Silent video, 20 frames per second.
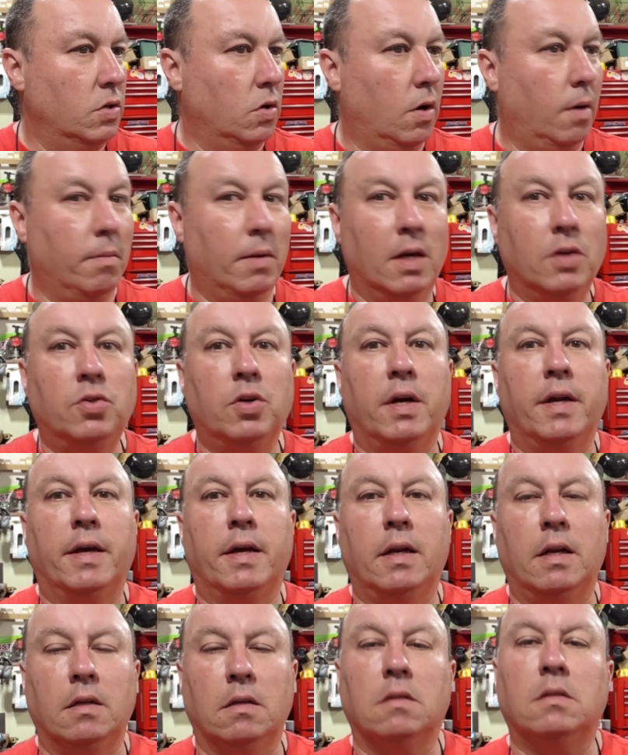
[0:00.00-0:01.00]
I'm gonna try to
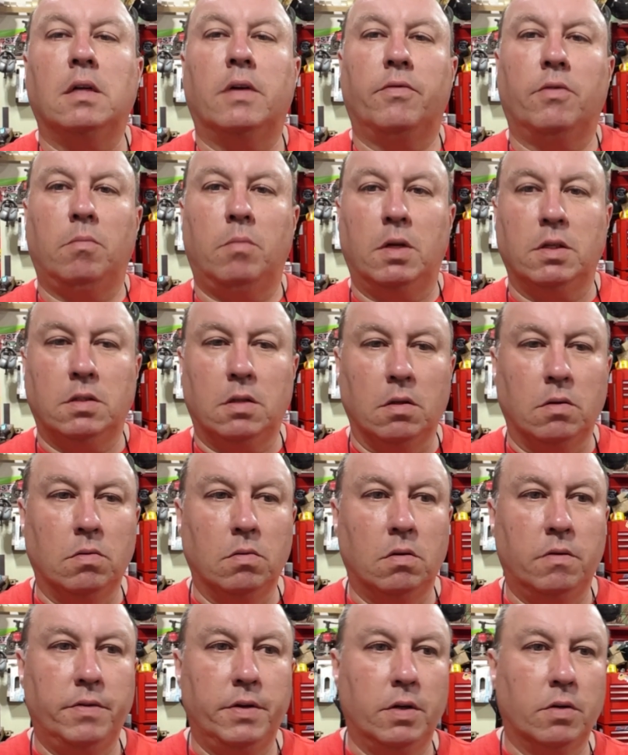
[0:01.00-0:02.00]
get several months of
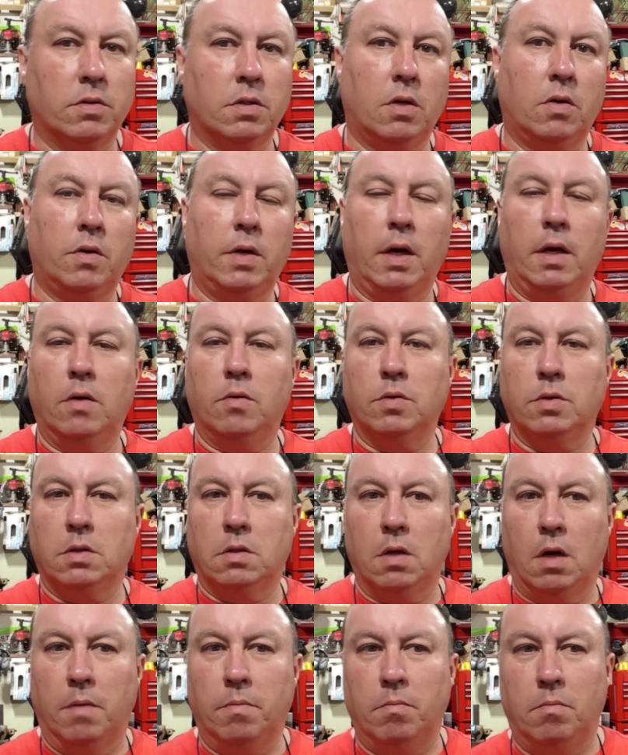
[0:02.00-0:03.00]
tool videos out. I always
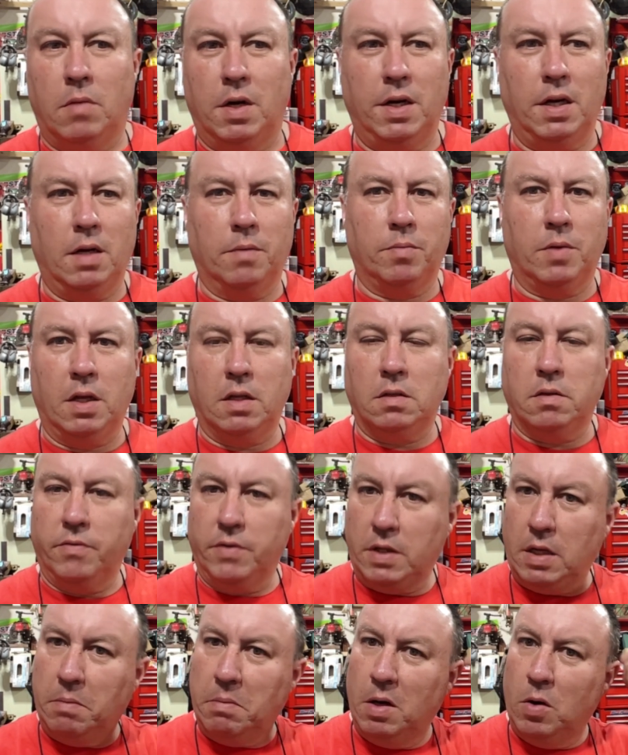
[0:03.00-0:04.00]
Monday updates. Every
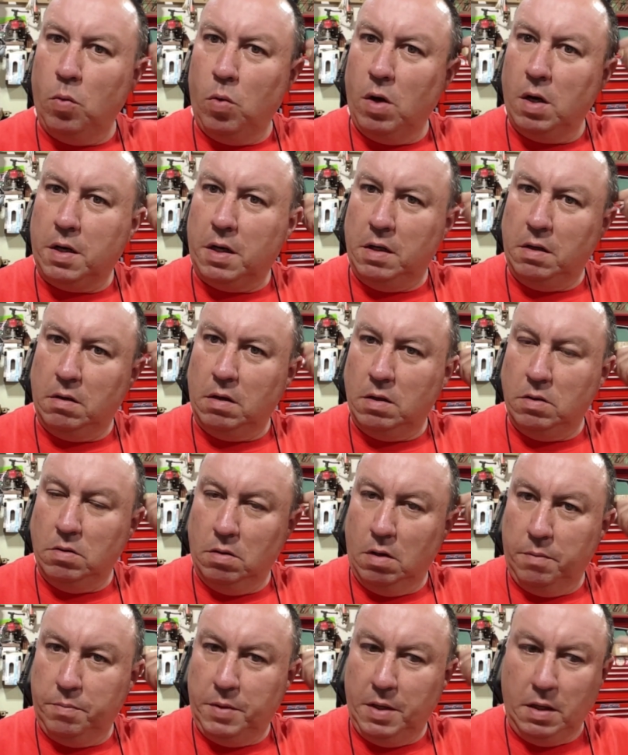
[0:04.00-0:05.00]
time I walk in here, I do
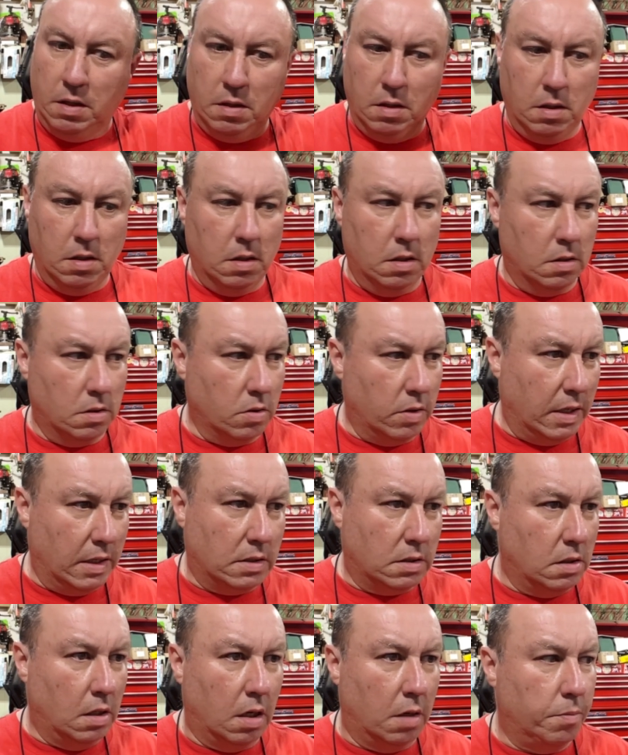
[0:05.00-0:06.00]
an update. So
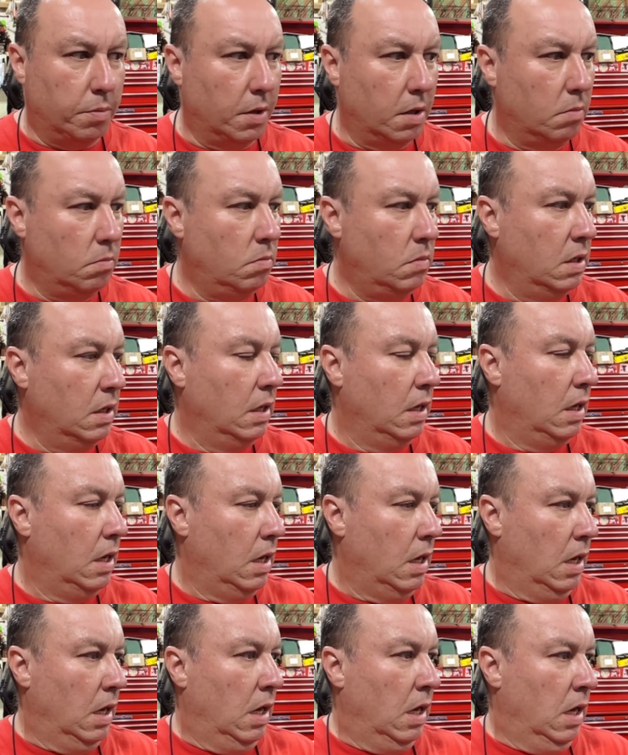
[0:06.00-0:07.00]
that's not a problem.
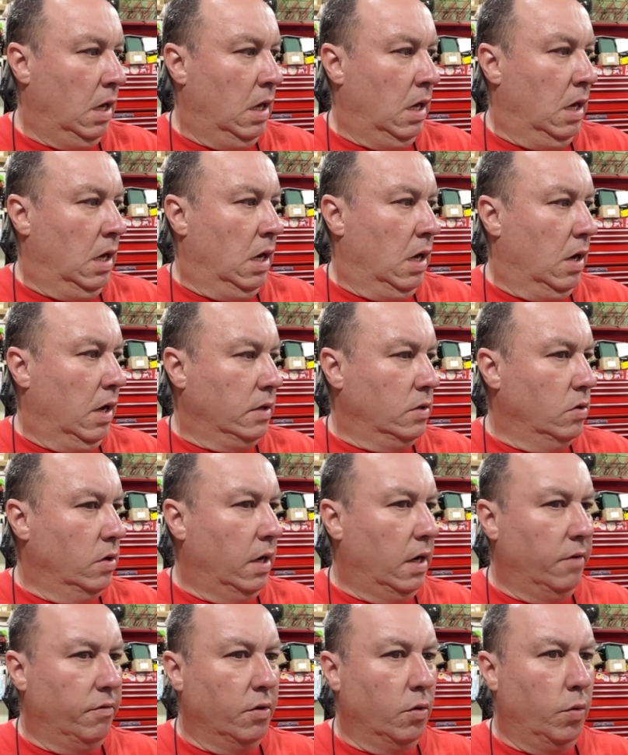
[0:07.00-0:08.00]
I do
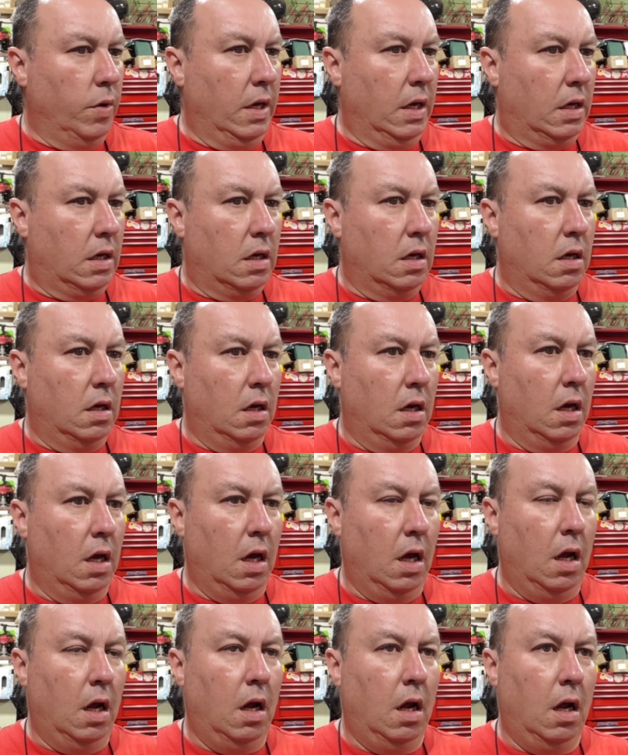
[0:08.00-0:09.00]
that every week,
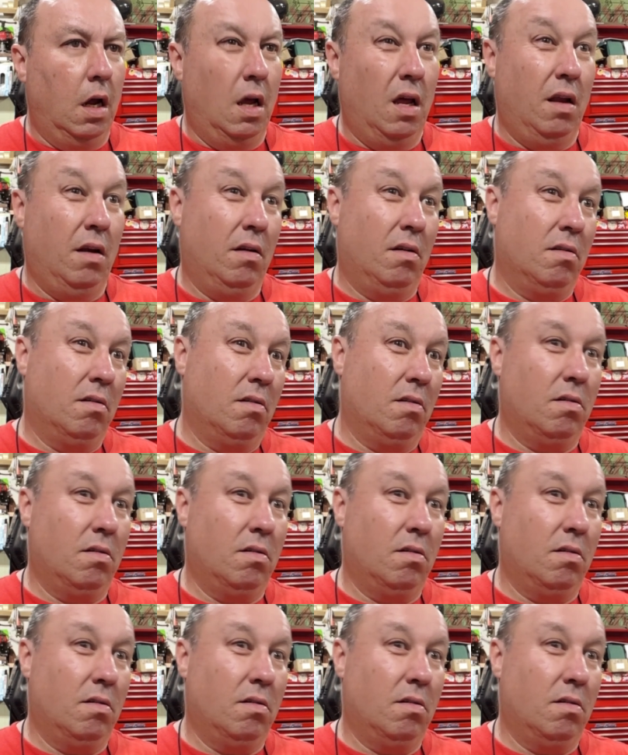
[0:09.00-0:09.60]
and